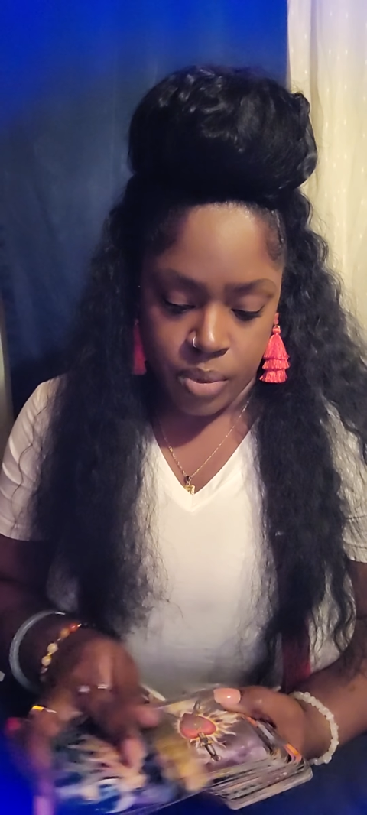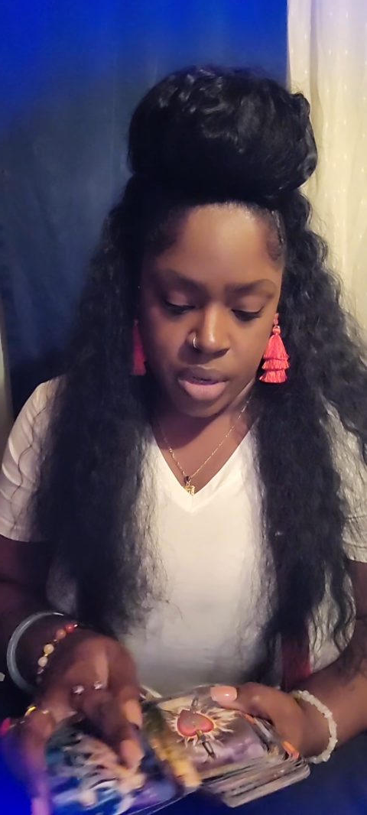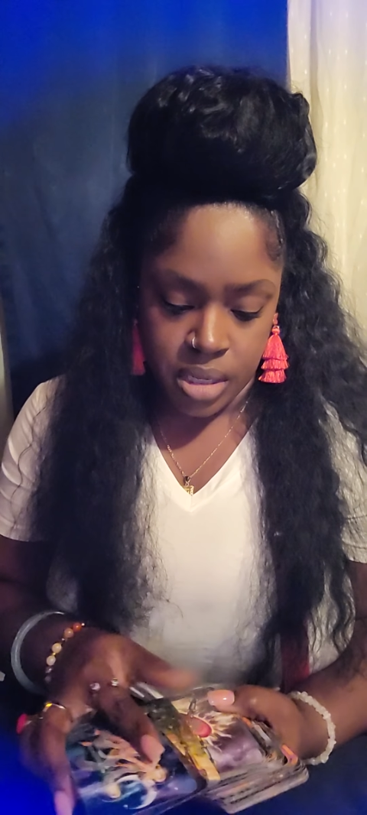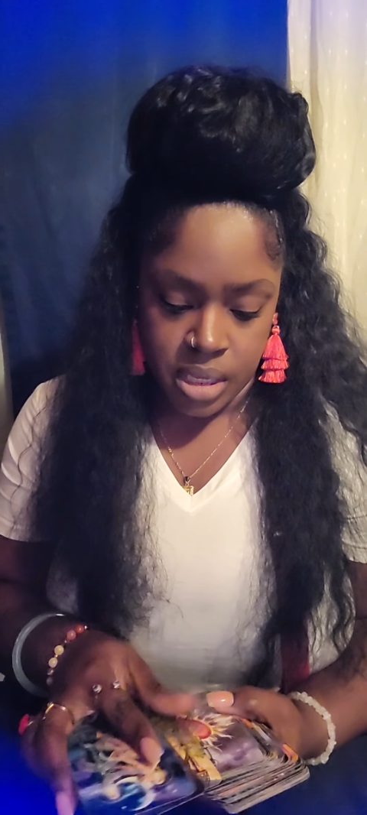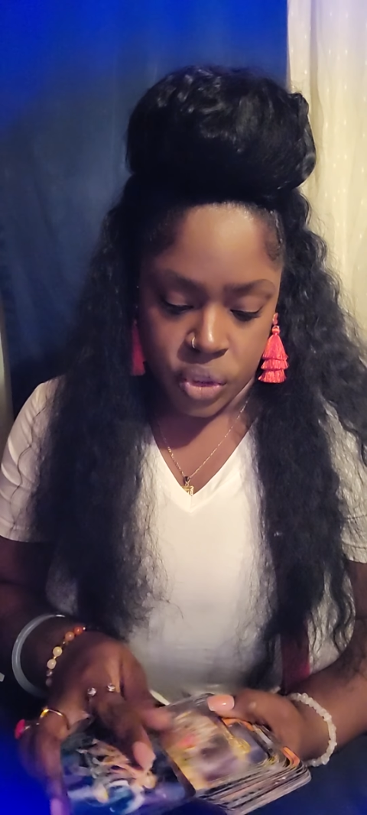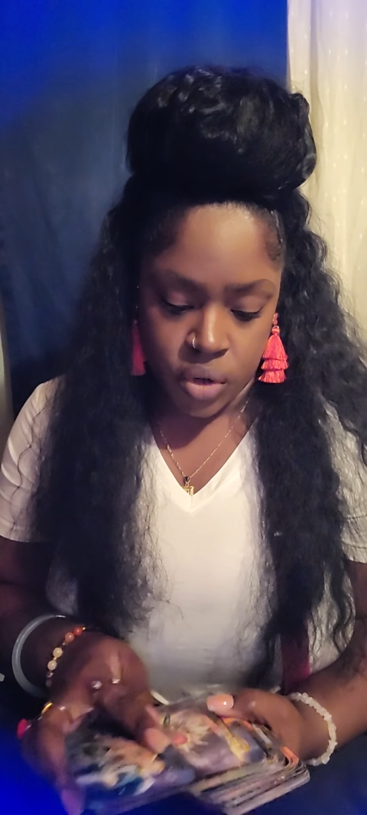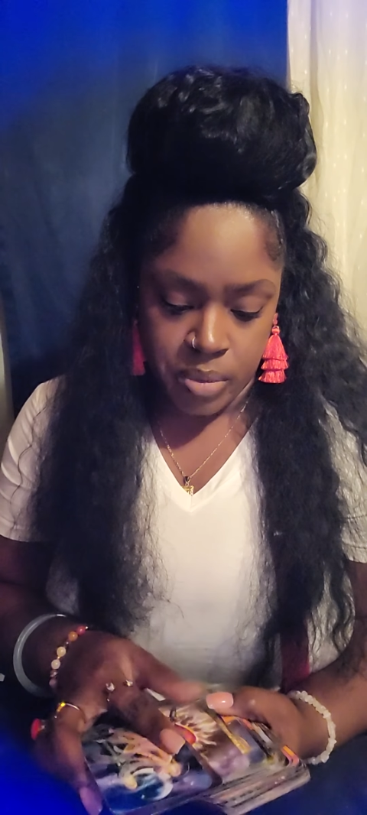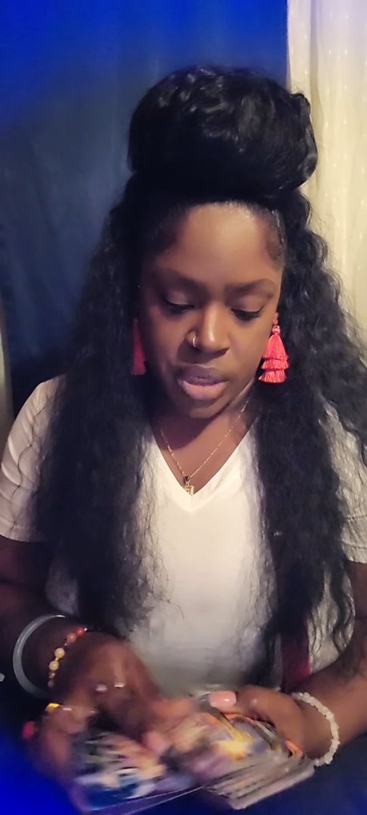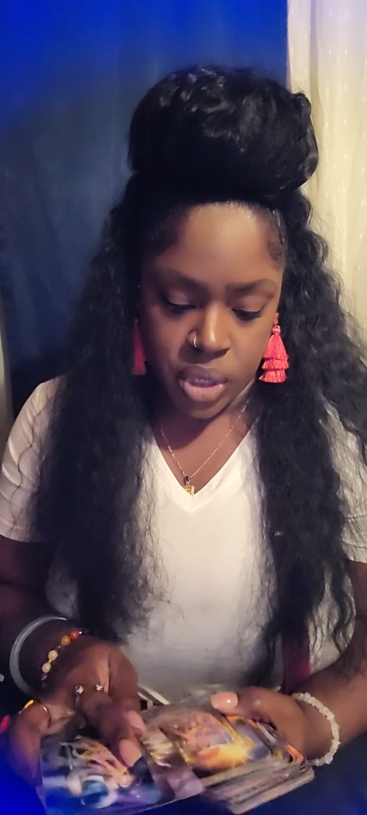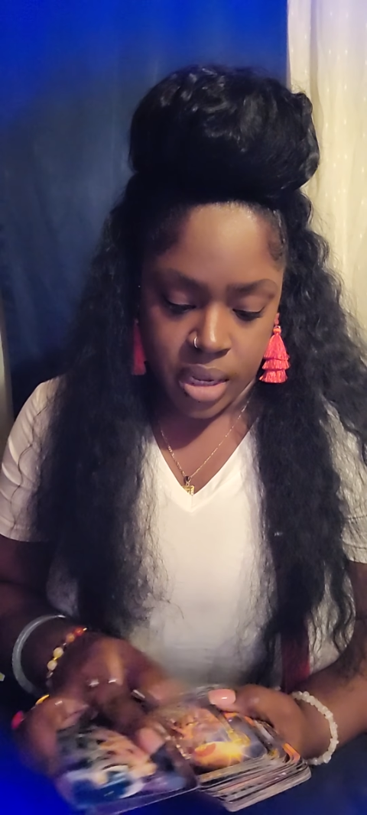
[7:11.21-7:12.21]
we're going to get your
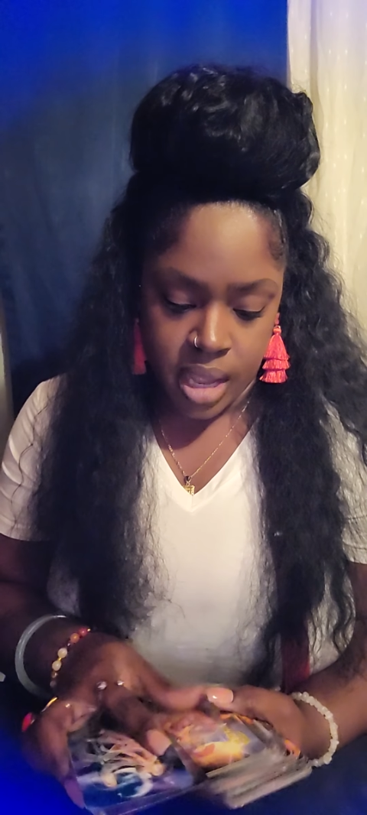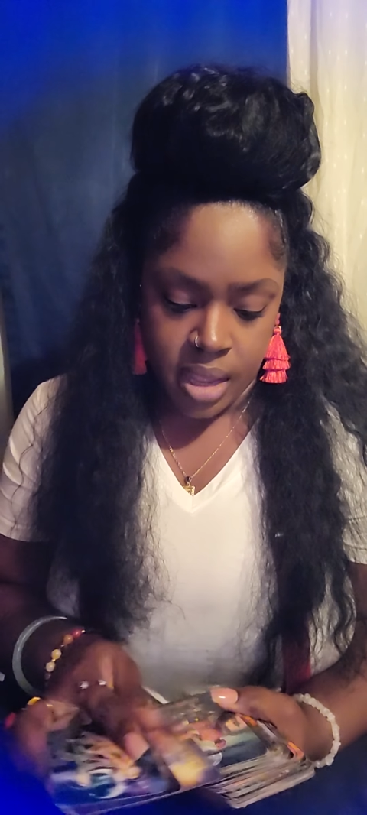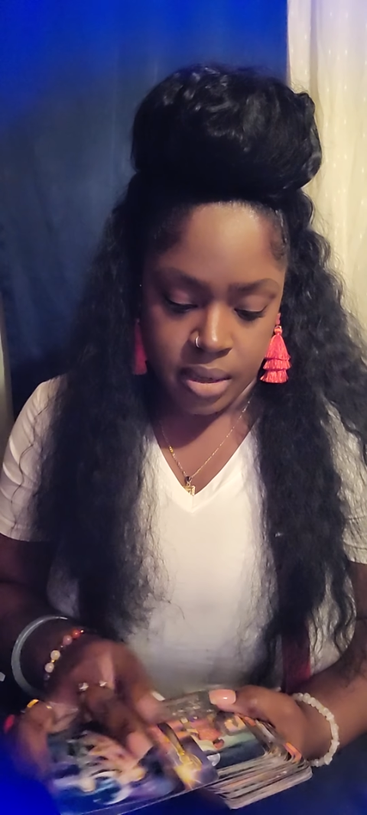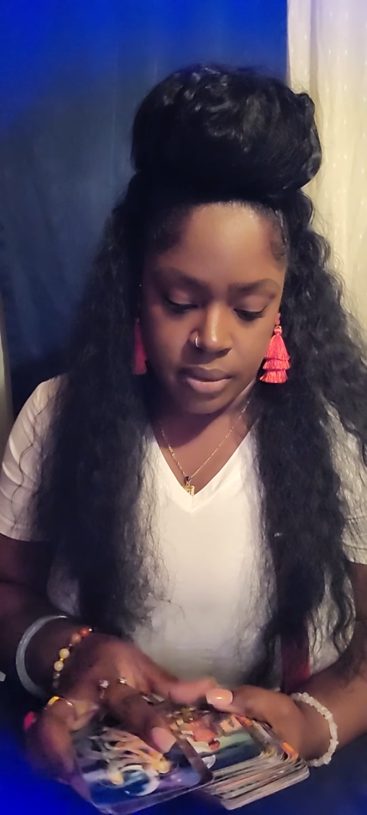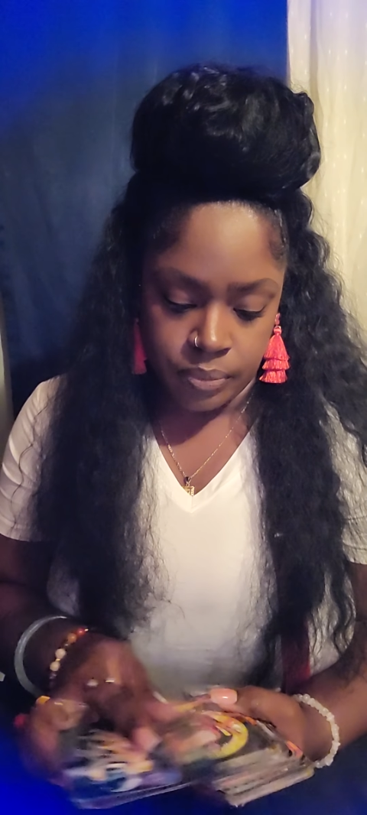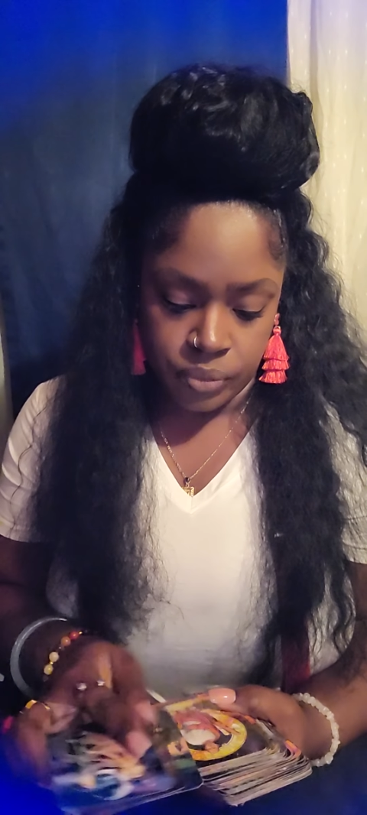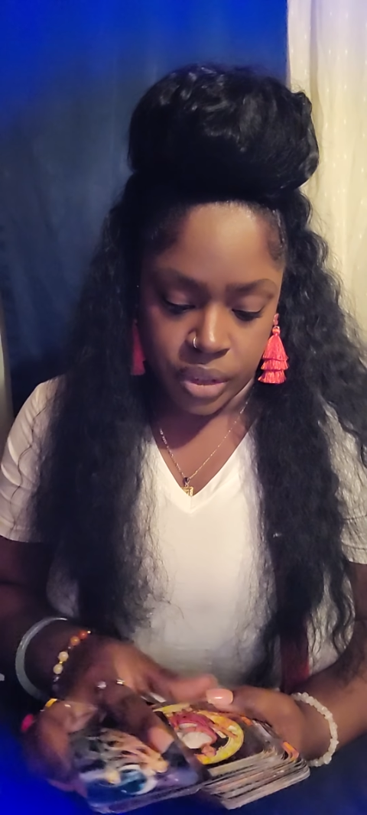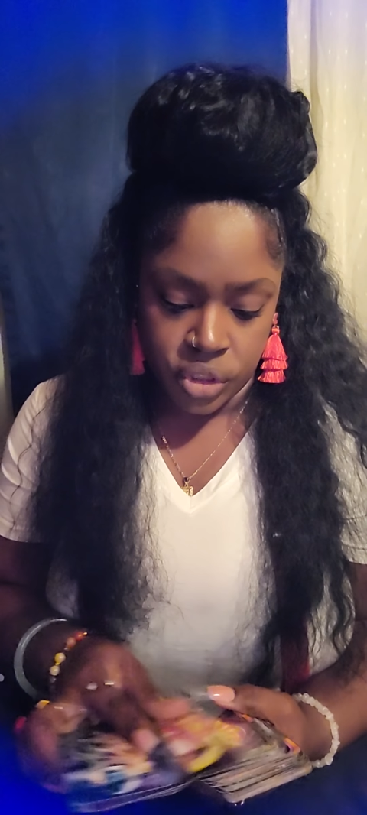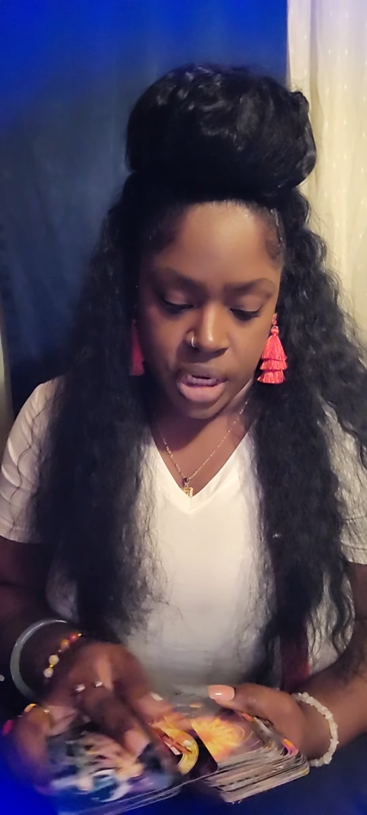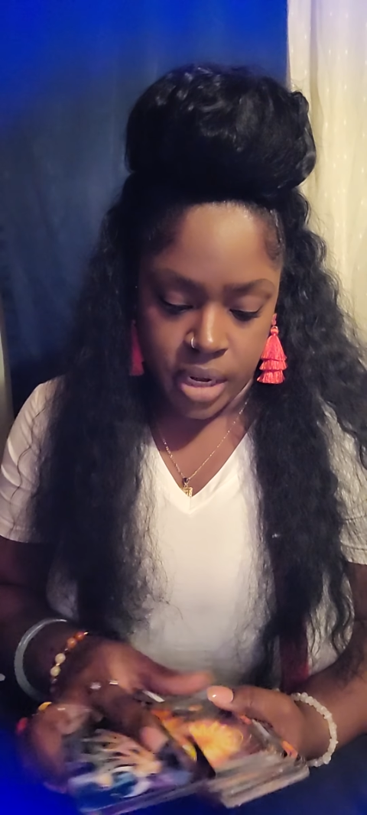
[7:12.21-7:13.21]
major arcana,
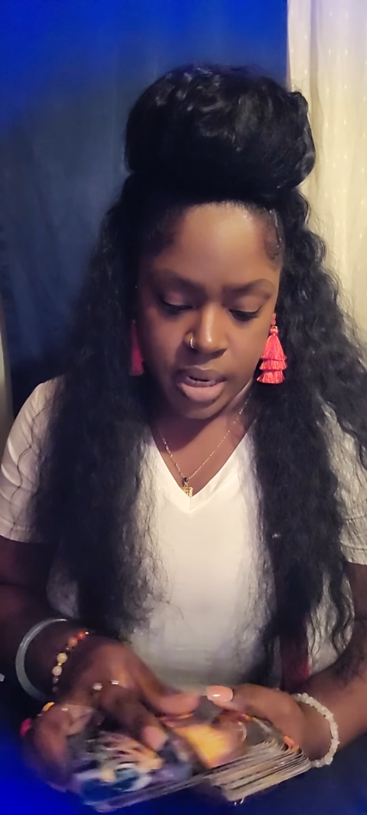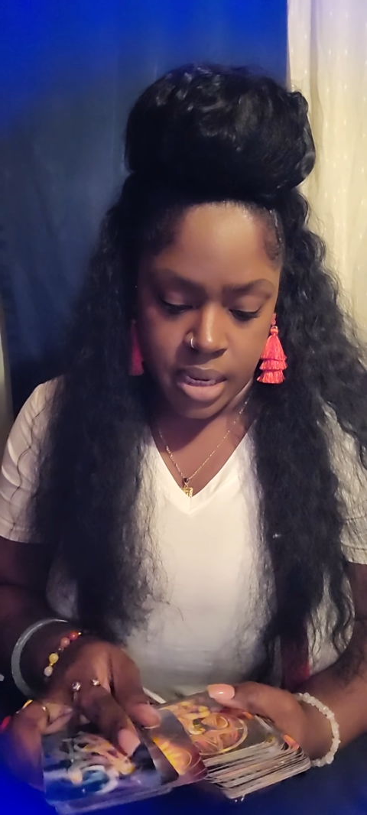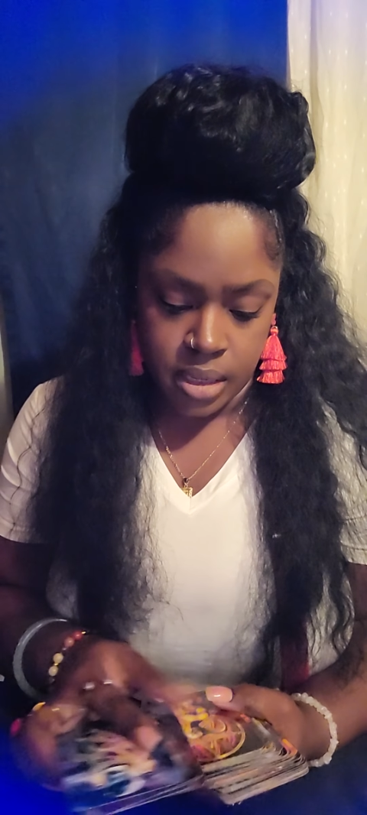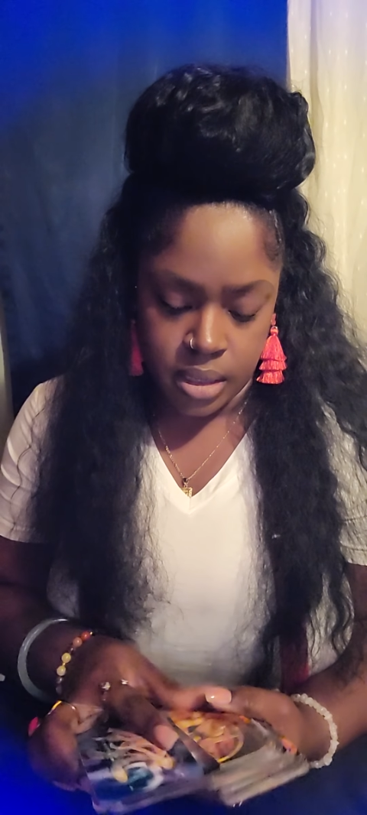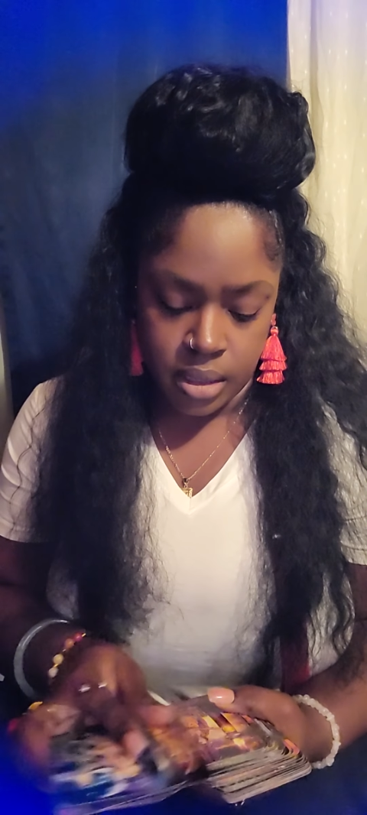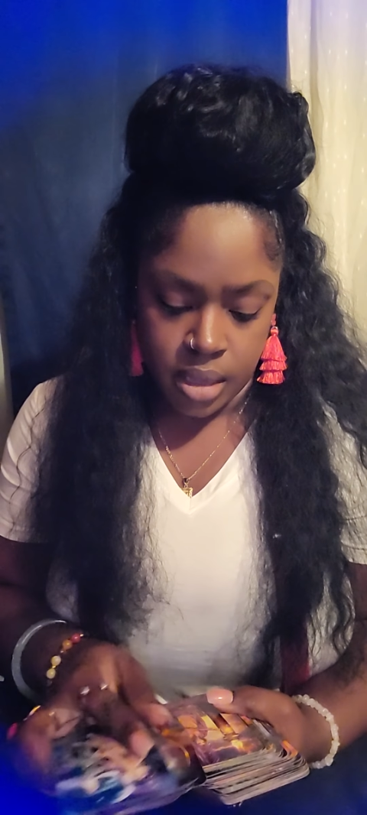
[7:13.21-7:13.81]
the chariot,